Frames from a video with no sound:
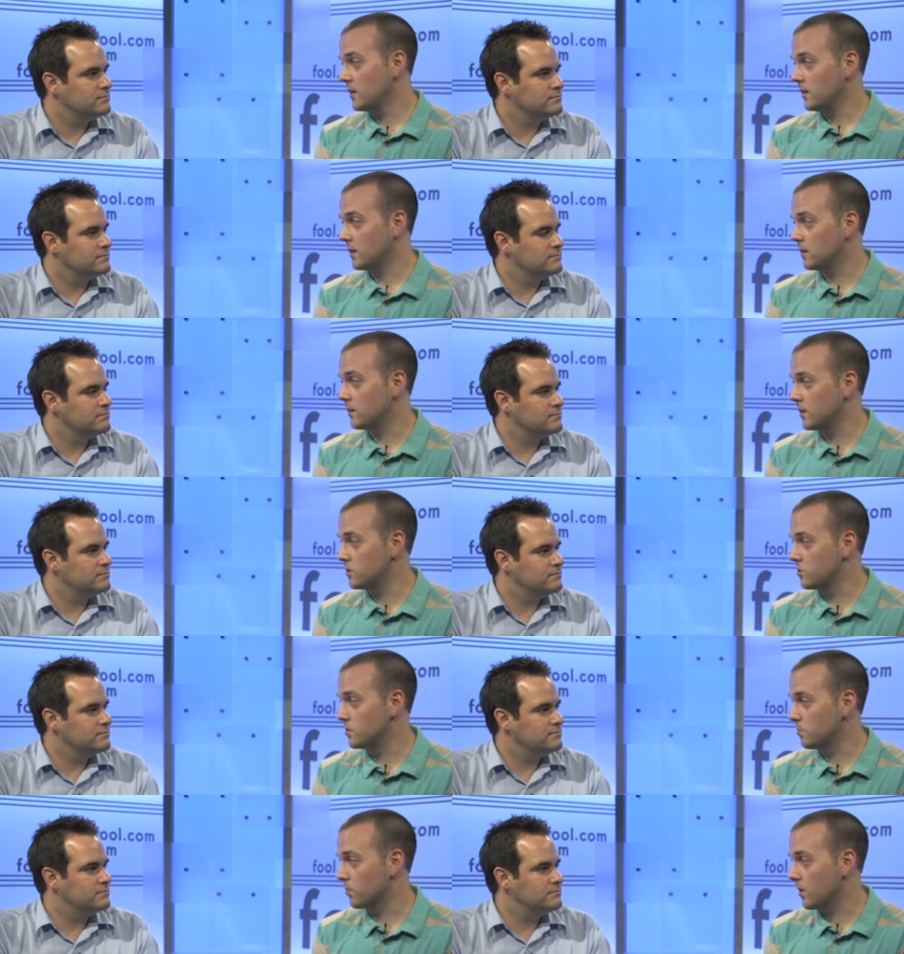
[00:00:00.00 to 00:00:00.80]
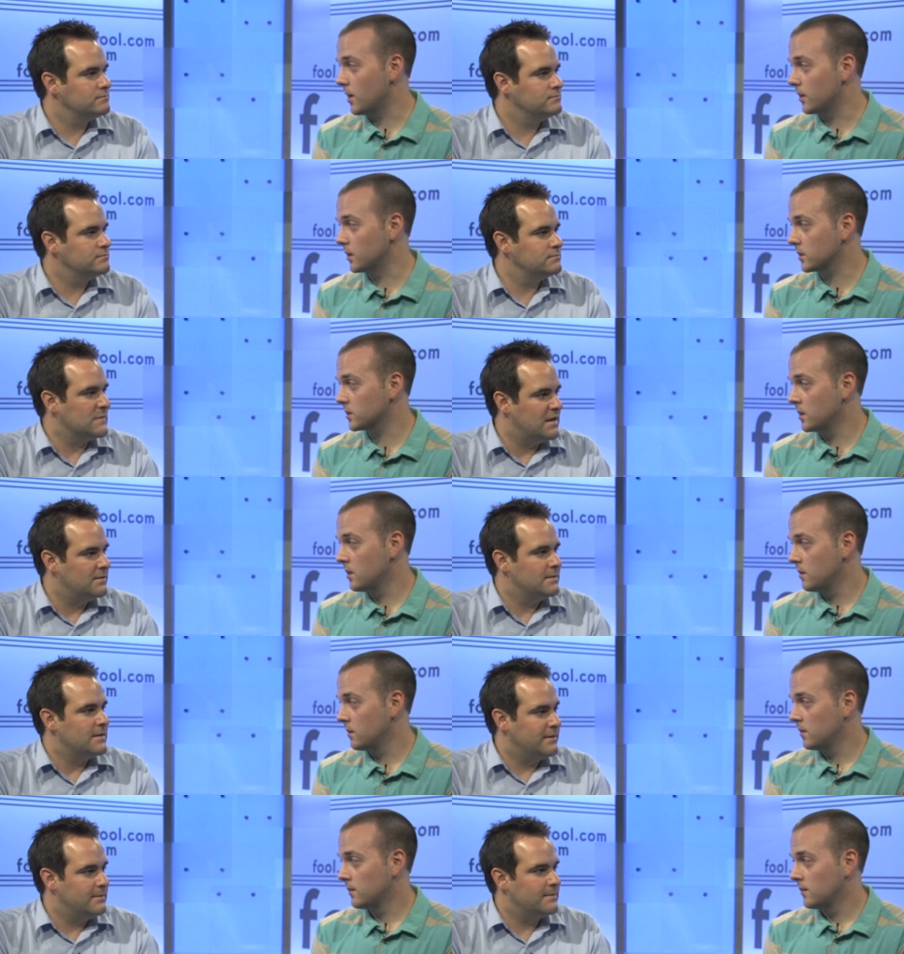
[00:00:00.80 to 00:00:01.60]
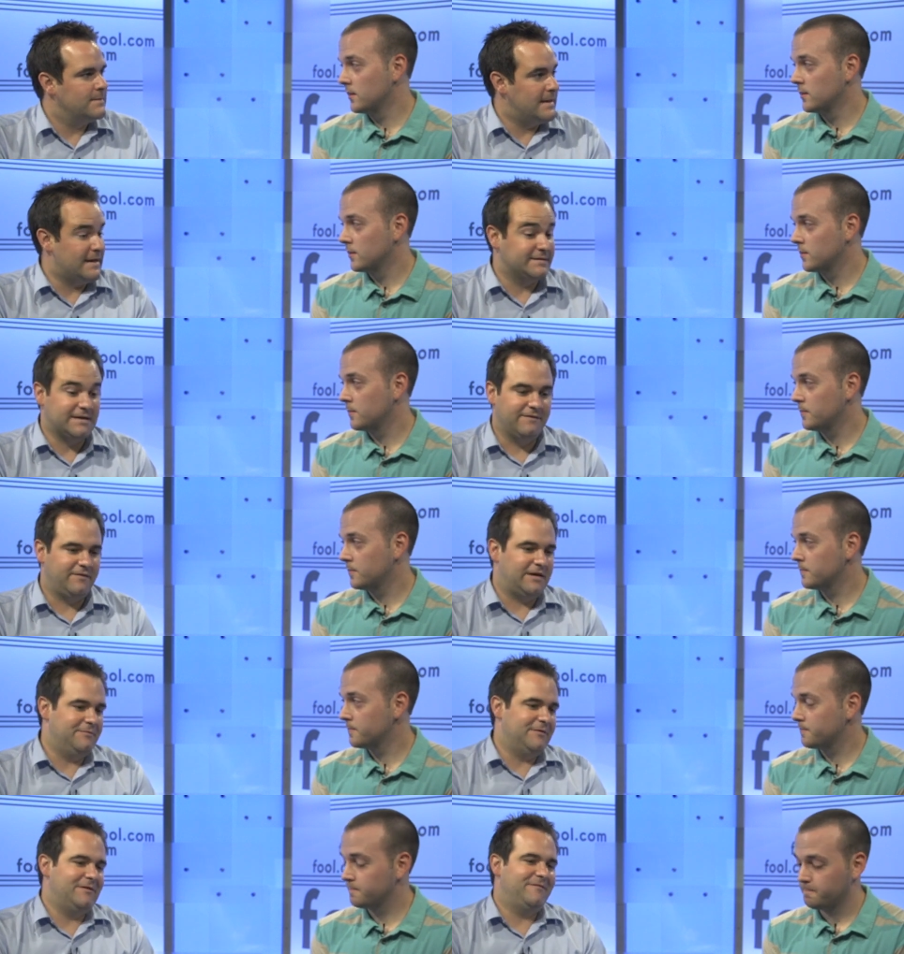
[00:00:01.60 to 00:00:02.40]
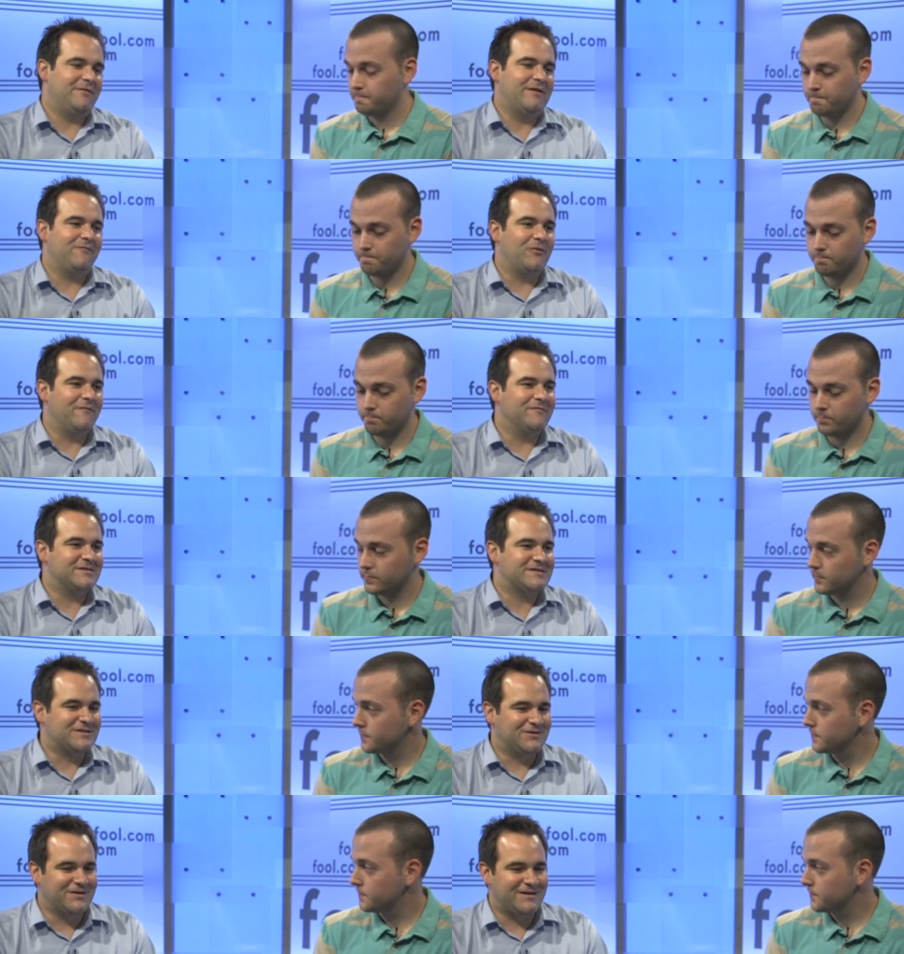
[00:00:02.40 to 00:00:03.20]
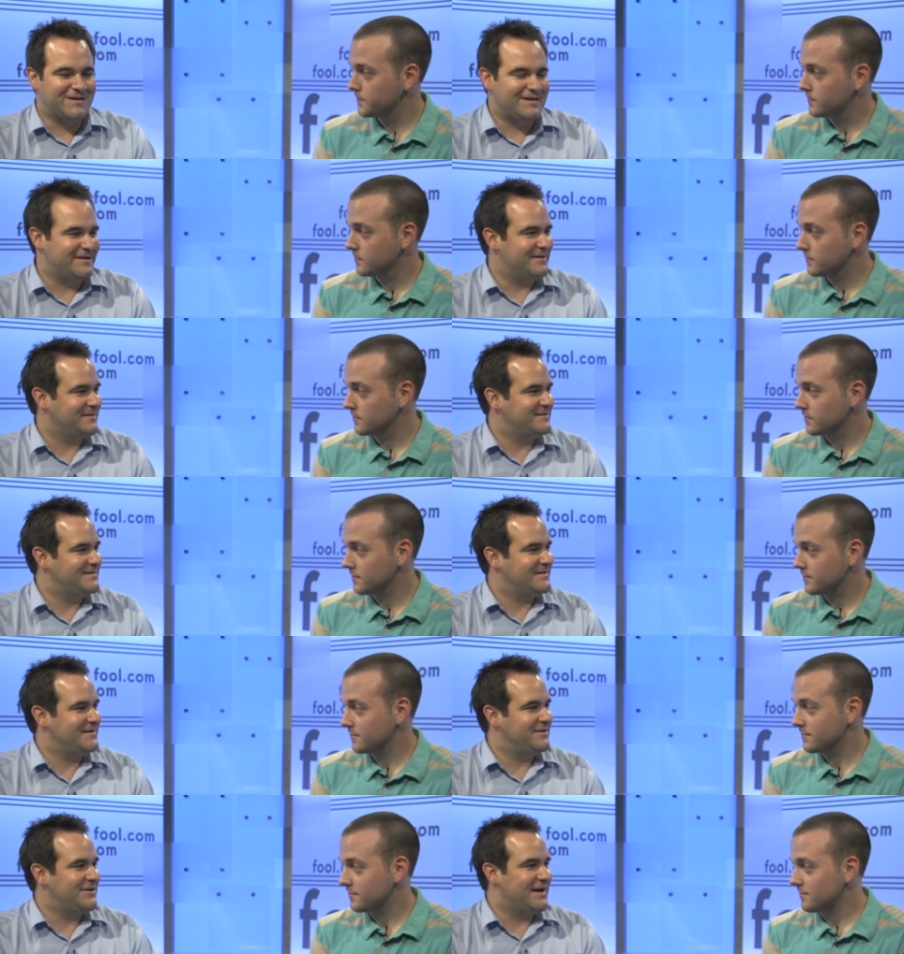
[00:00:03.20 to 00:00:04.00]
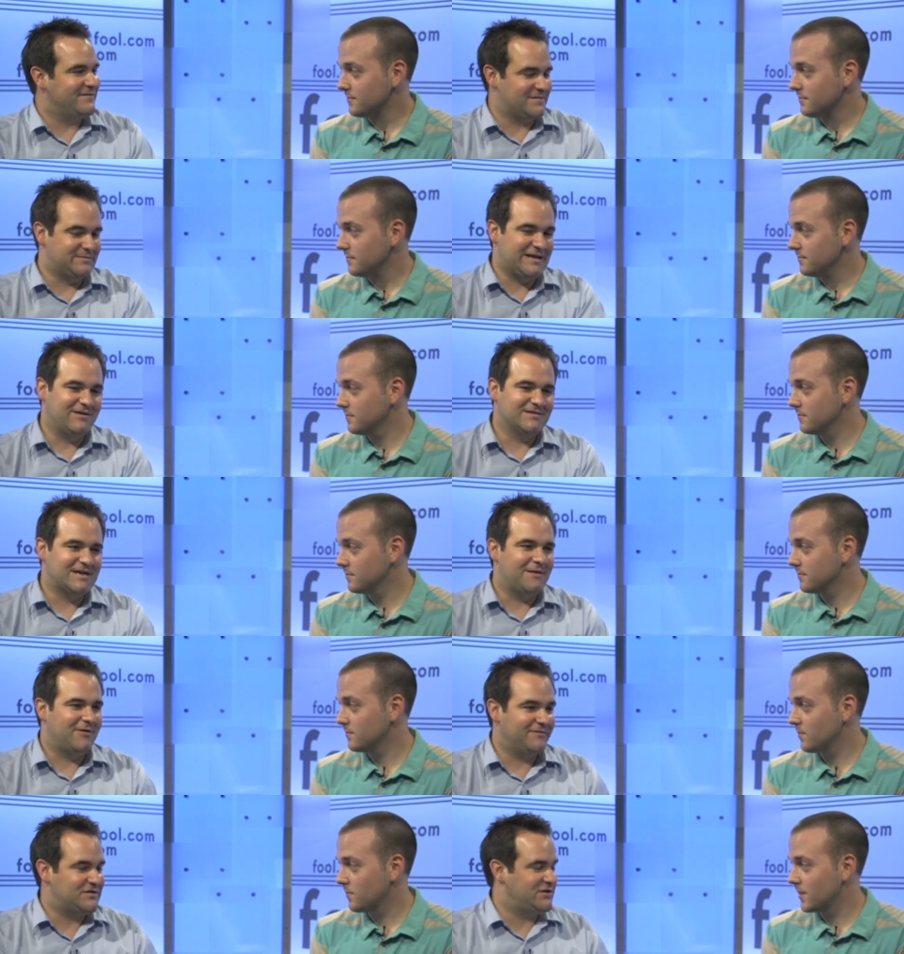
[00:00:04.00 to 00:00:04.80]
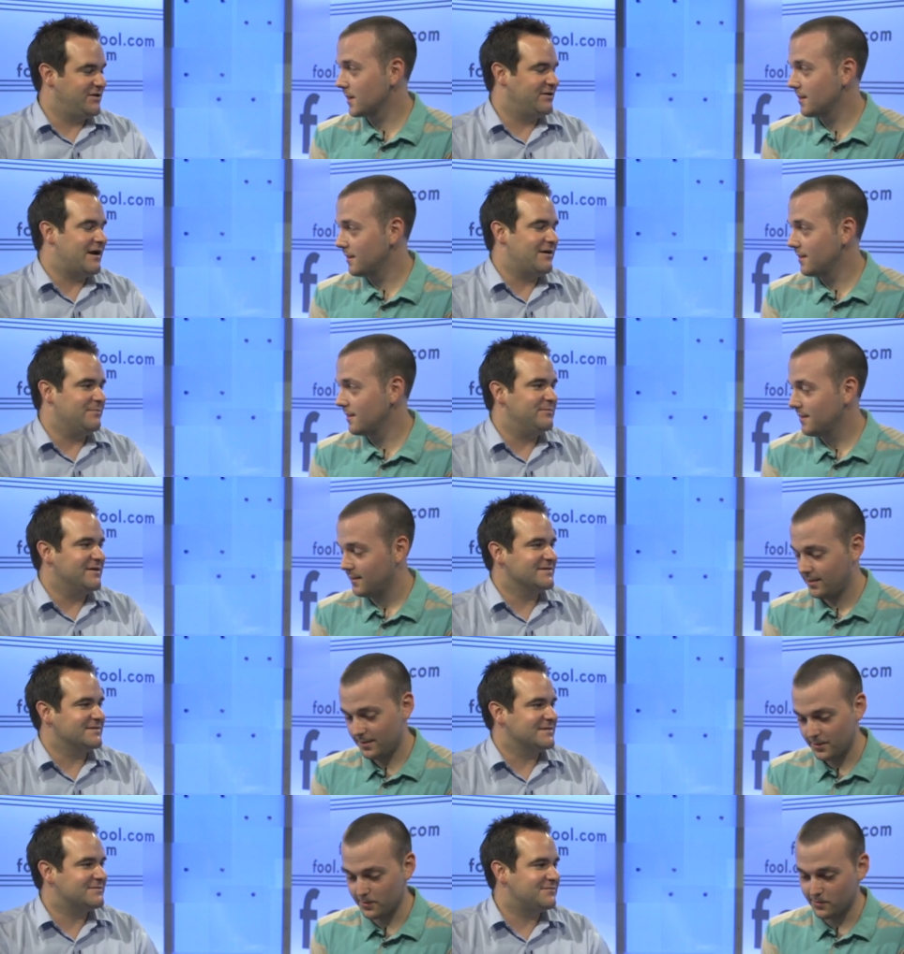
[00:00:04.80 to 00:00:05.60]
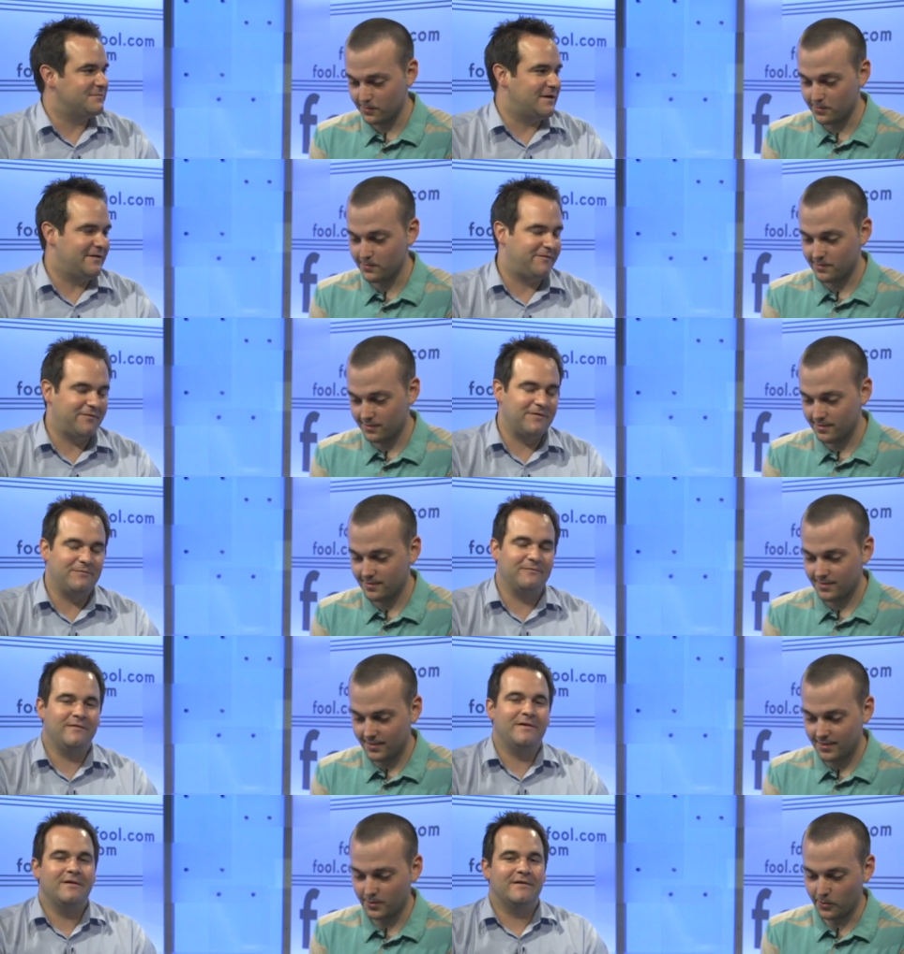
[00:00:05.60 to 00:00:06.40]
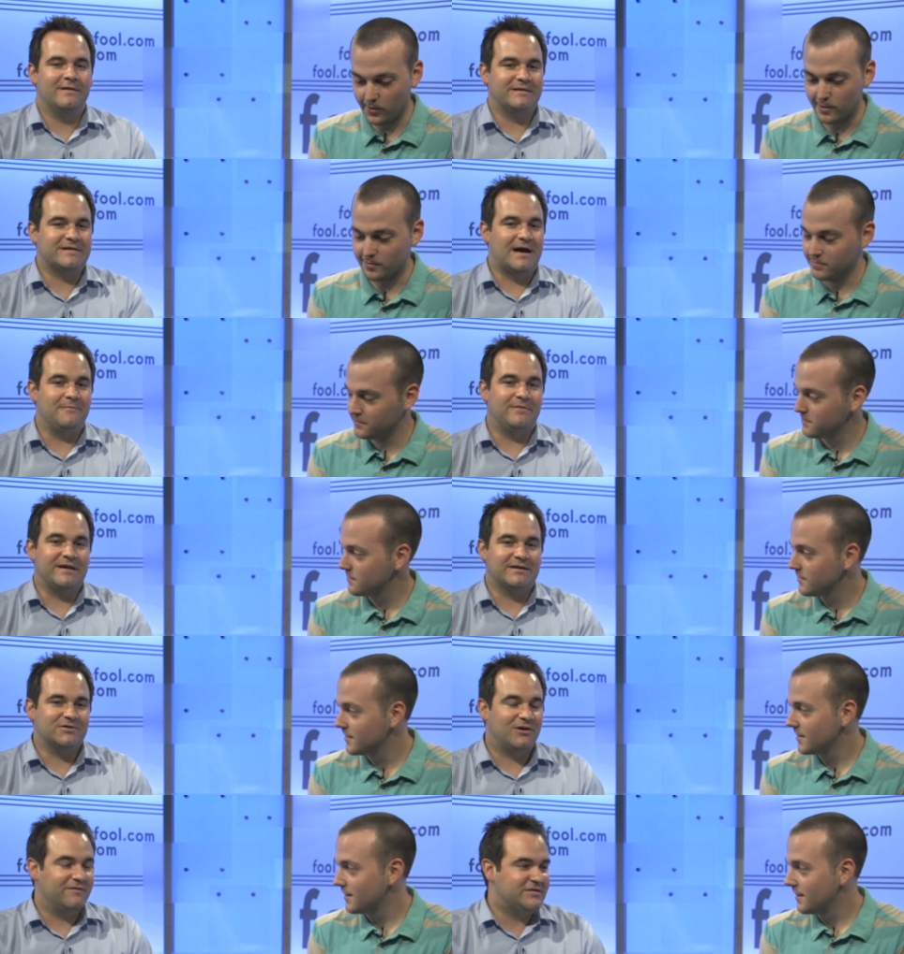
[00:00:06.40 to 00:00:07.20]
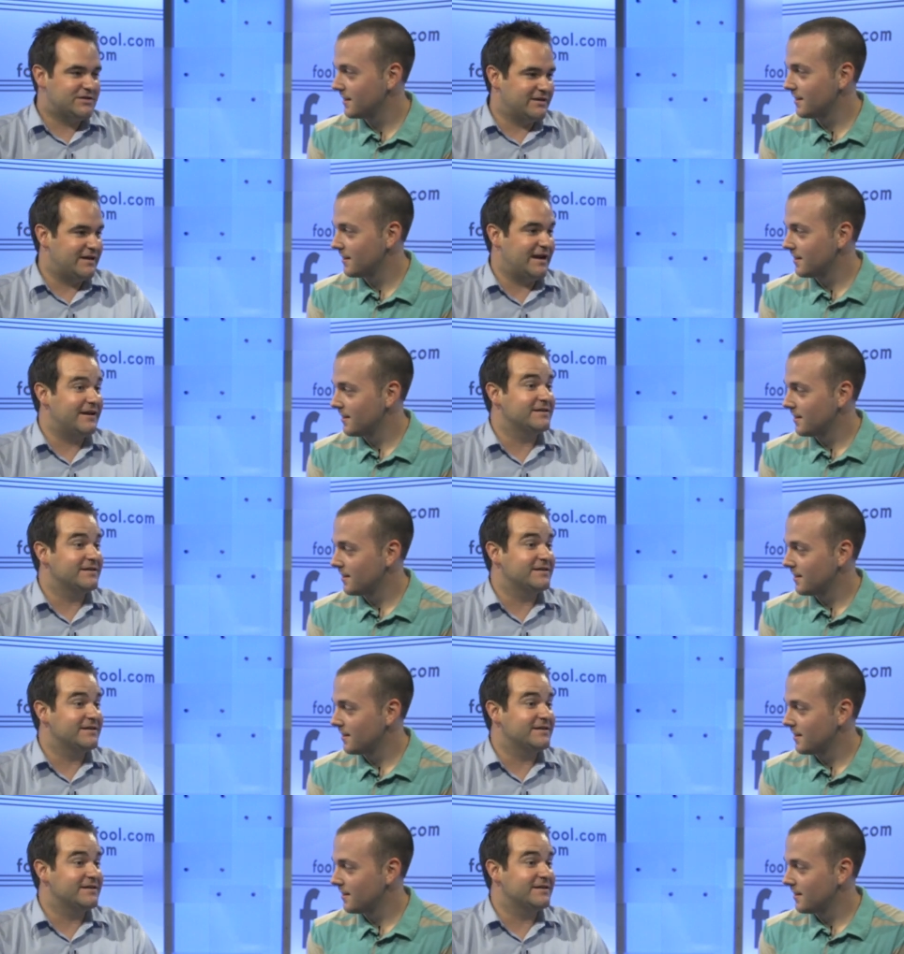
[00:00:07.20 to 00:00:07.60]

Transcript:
Speaker 1: in nitrogen products.
Speaker 2: Yeah, definitely. I mean, if you have one facility and it and you have some downtime, obviously you're out of business uh, for the, right. the, time being. So obviously that